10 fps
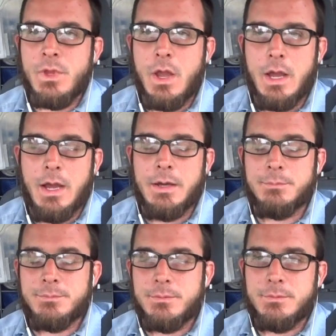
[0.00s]

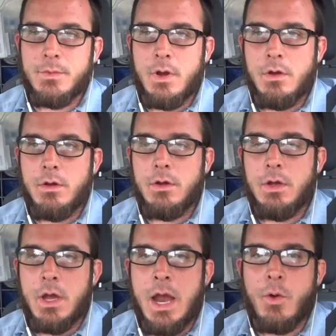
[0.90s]
Um,
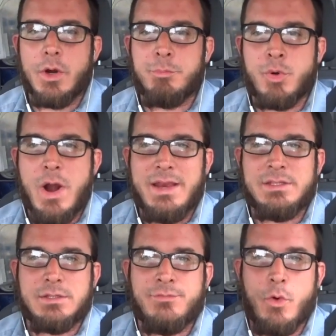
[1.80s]
our
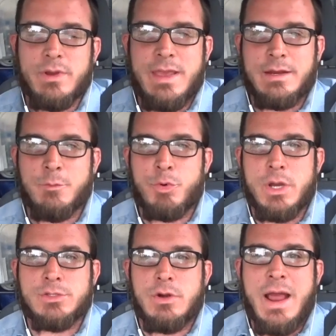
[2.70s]
price for that
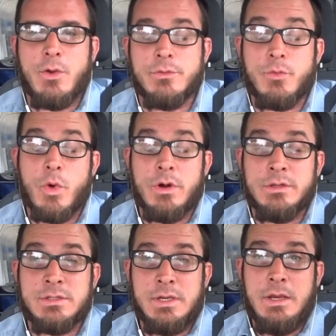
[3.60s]
compressor out of
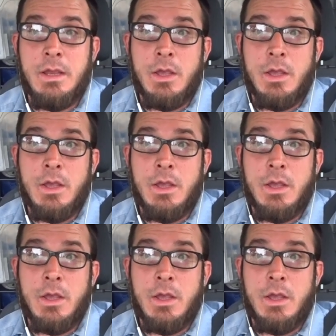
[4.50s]
warranty